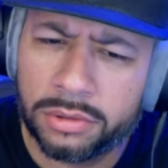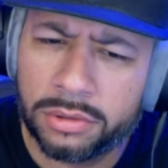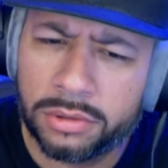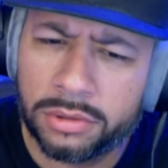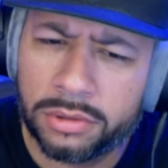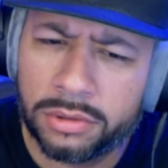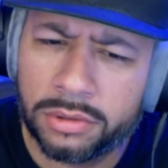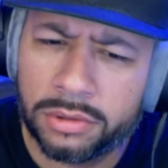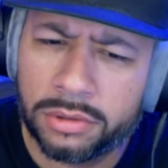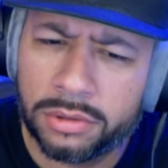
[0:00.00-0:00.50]

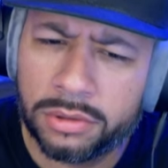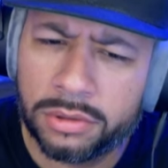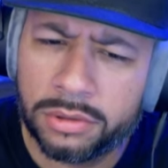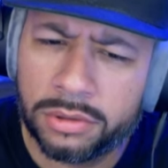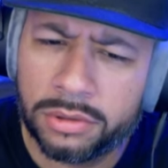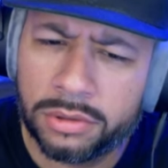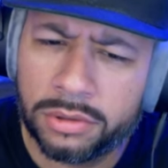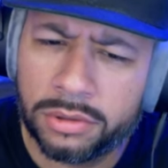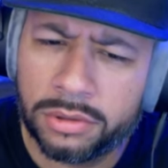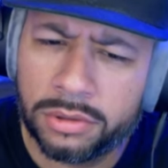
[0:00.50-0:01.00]

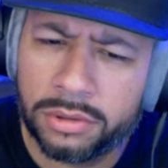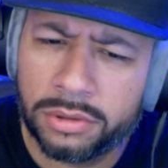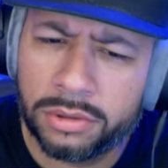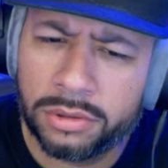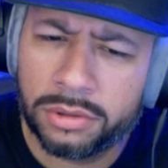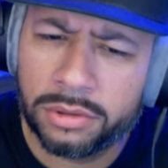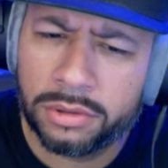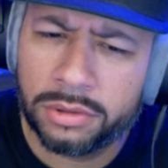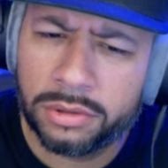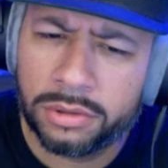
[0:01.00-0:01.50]

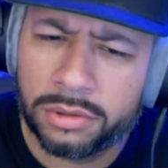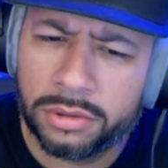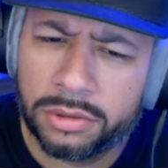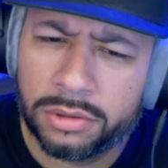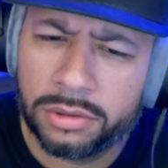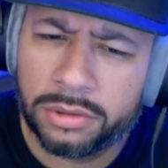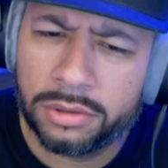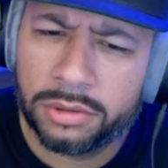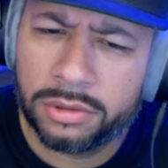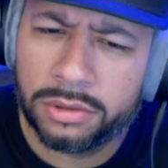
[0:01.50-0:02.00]

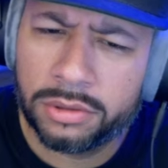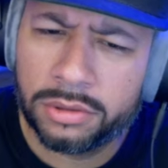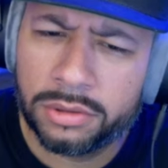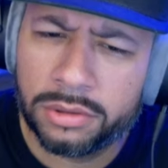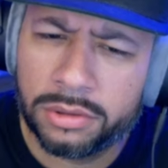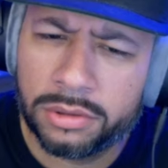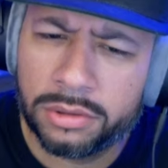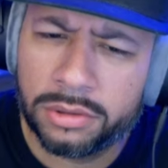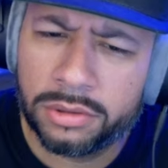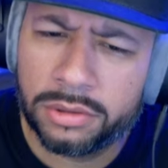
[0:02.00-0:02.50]

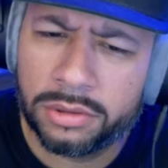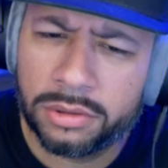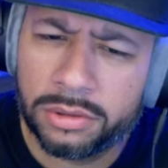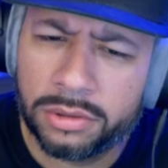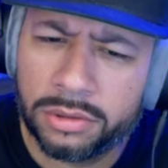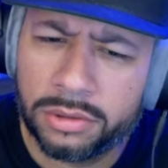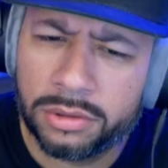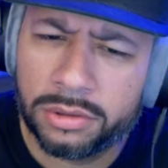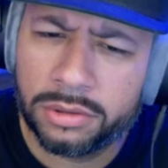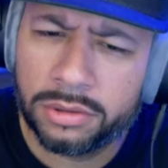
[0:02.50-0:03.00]

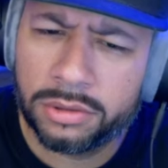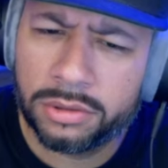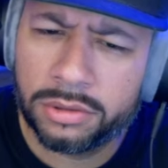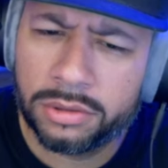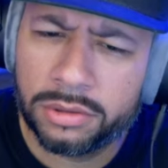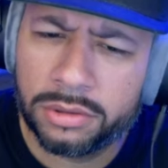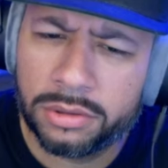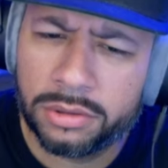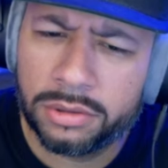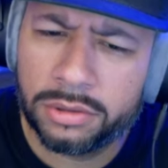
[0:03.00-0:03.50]

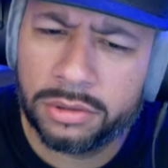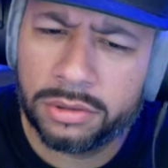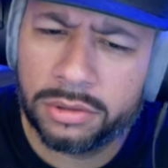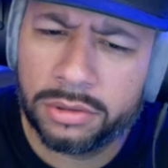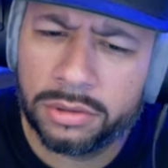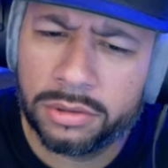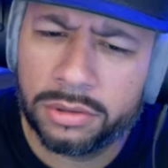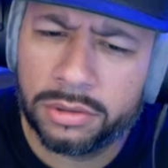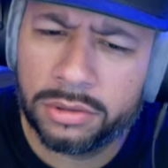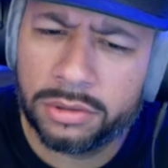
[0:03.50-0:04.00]

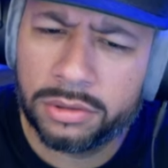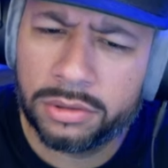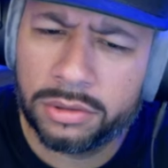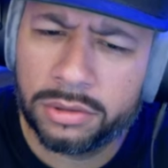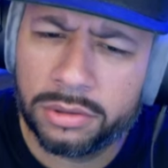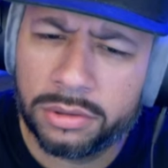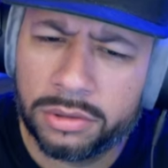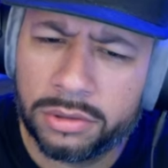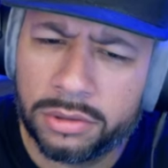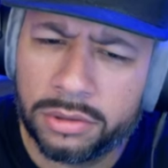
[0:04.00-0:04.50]

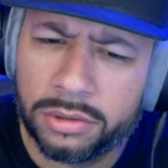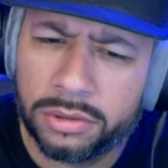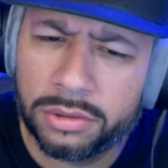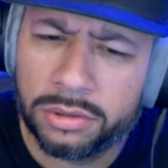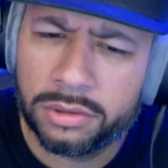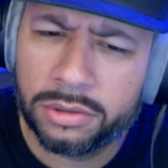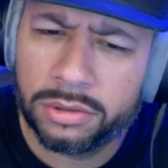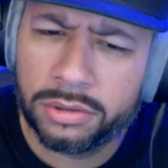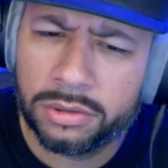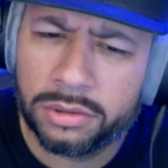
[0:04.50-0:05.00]

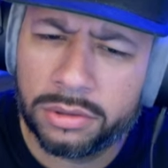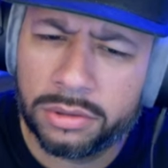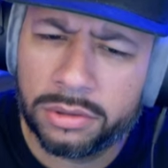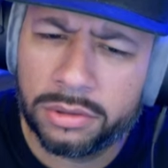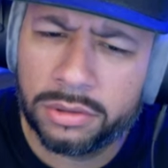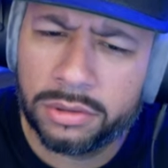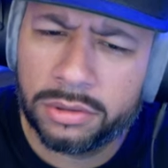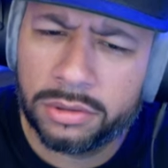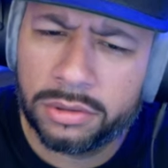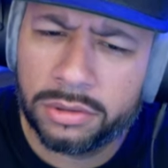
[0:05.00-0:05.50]

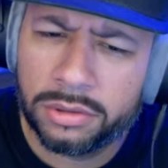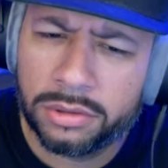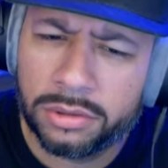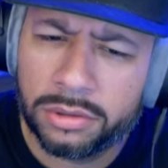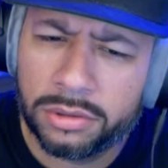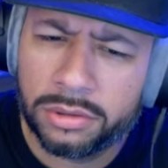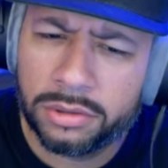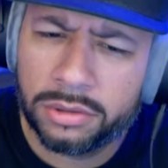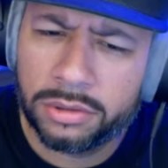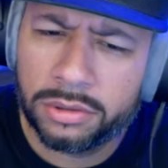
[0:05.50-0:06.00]

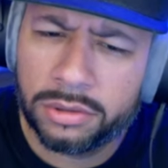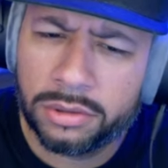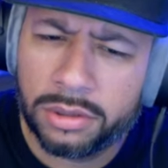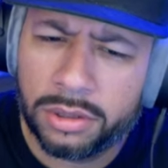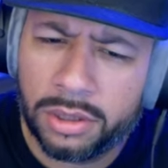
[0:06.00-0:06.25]
[no speech]